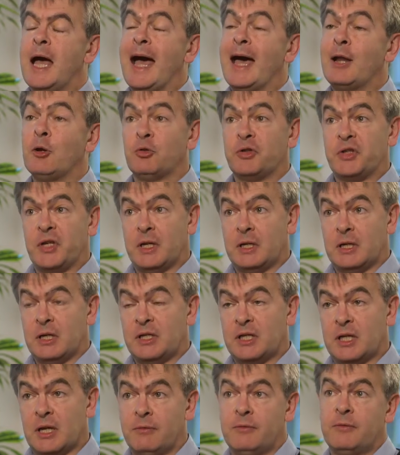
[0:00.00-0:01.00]
An
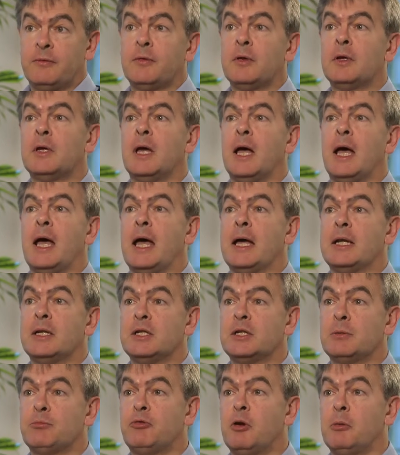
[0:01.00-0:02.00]
alternative,
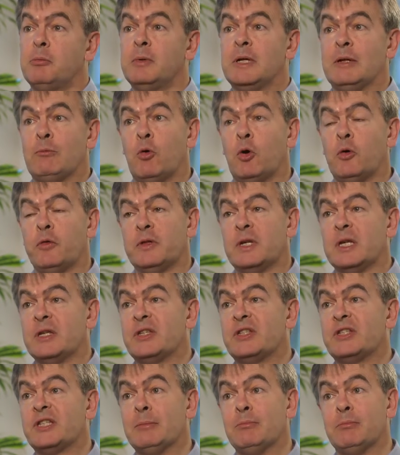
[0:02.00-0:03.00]
and probably one
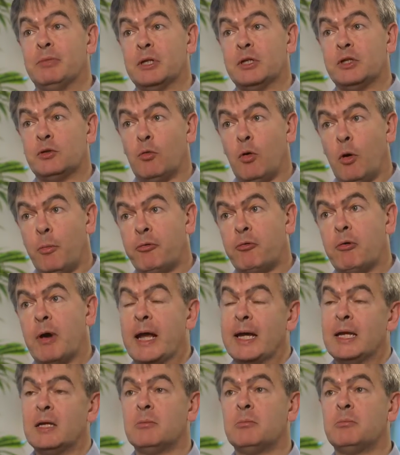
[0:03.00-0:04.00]
that's simpler to
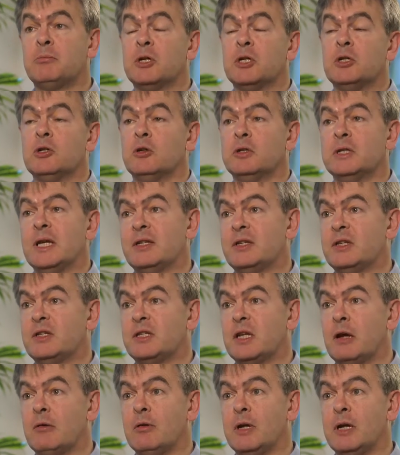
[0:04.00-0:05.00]
operate but not
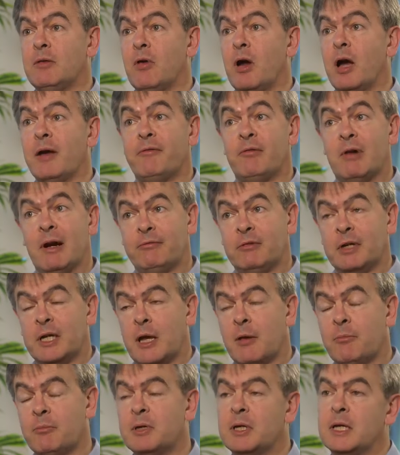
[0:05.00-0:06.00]
necessarily right for every
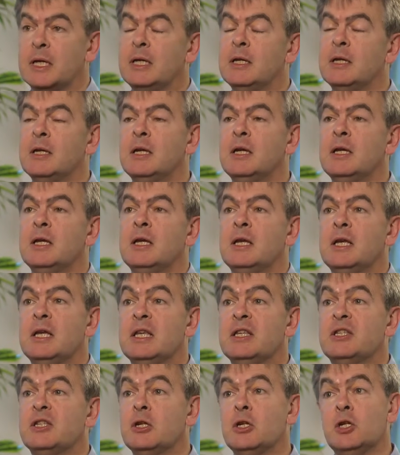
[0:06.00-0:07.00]
company,
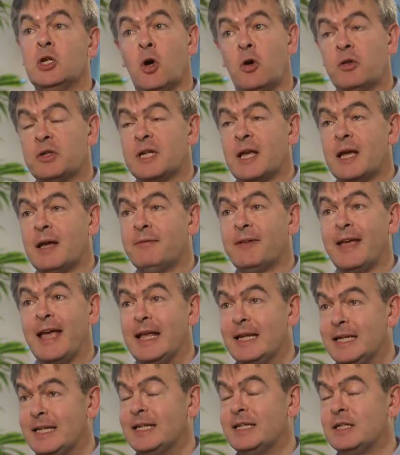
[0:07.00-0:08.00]
is not to have
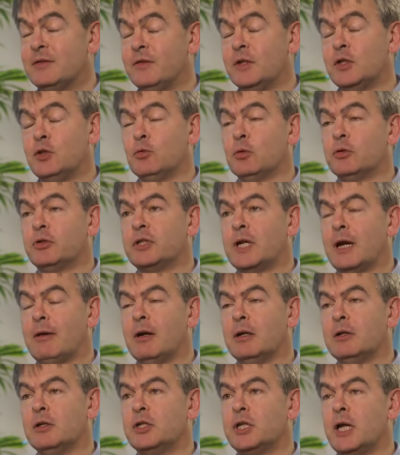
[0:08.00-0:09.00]
any individual
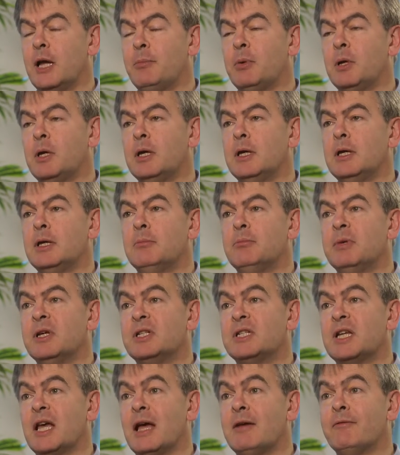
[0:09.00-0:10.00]
share ownership
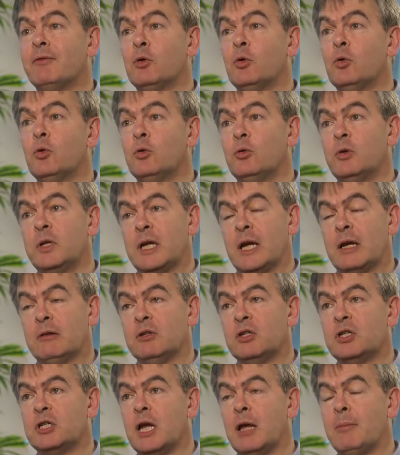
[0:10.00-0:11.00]
but to have all the
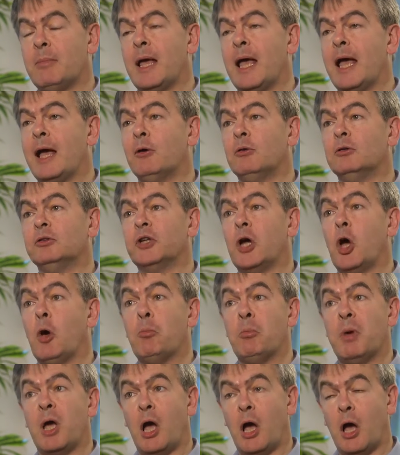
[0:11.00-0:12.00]
ownership held
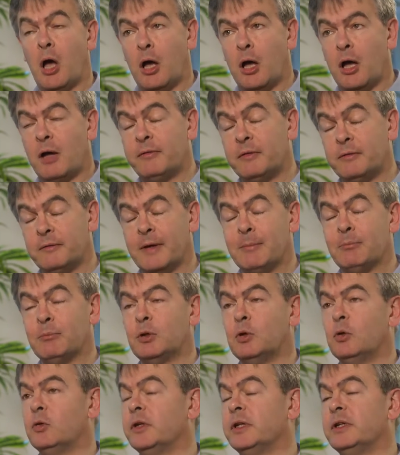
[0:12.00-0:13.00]
on behalf of
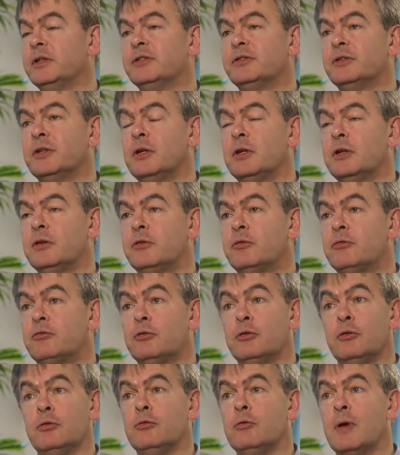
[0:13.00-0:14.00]
employees
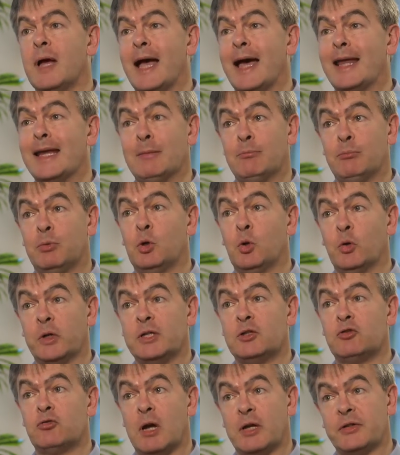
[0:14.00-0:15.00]
through an
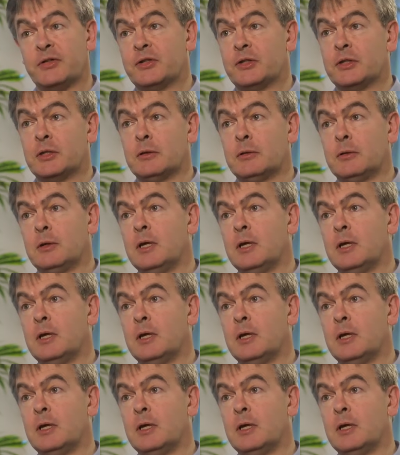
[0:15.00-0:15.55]
employee trust,